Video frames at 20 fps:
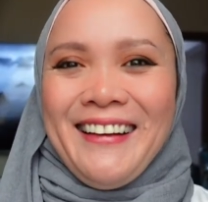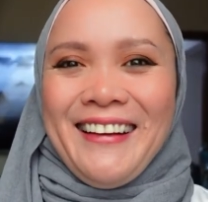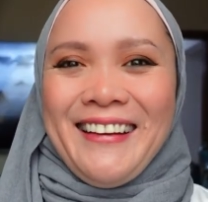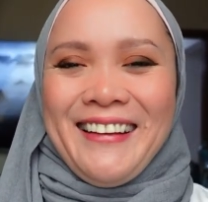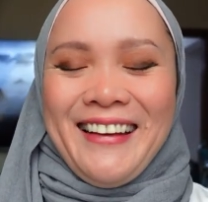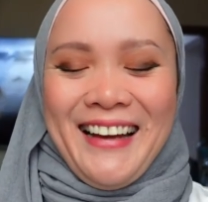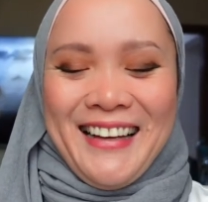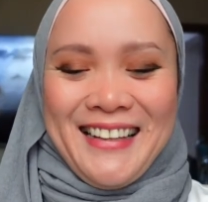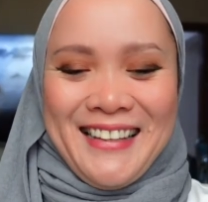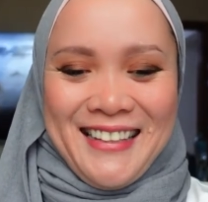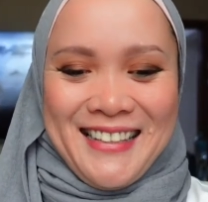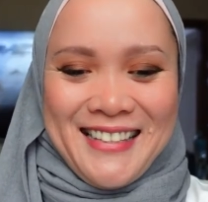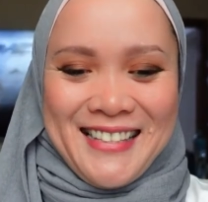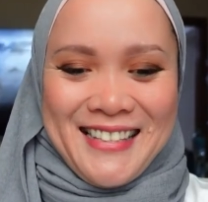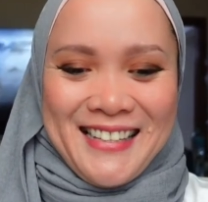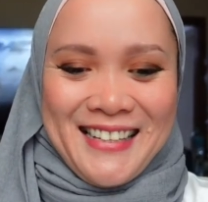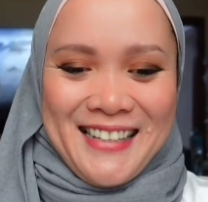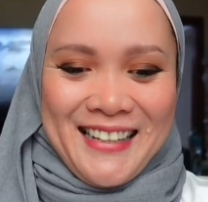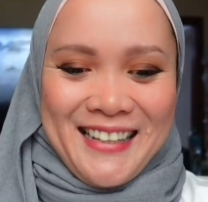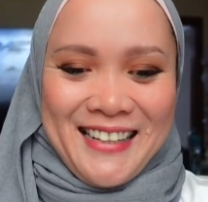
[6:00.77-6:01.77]
Yeah, it is,
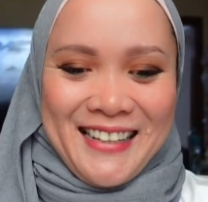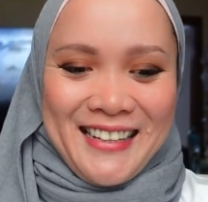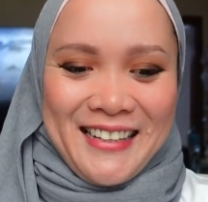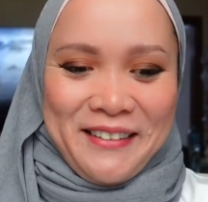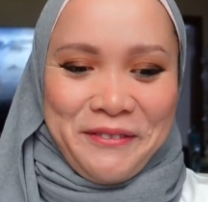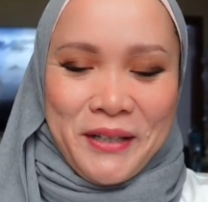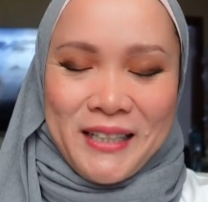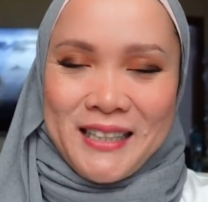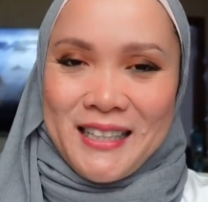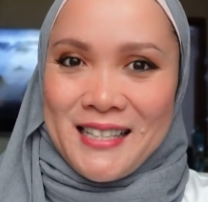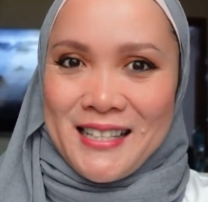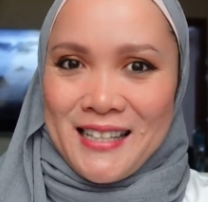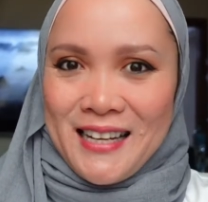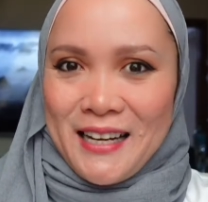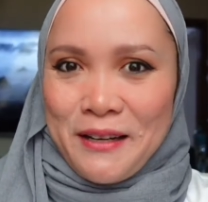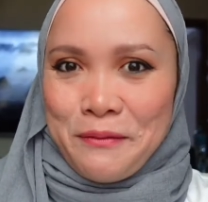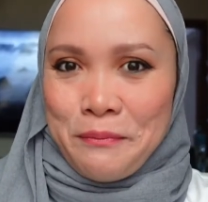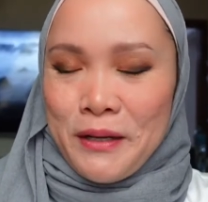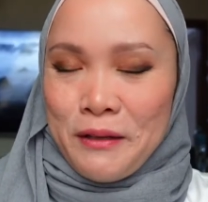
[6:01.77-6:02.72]
but it's not.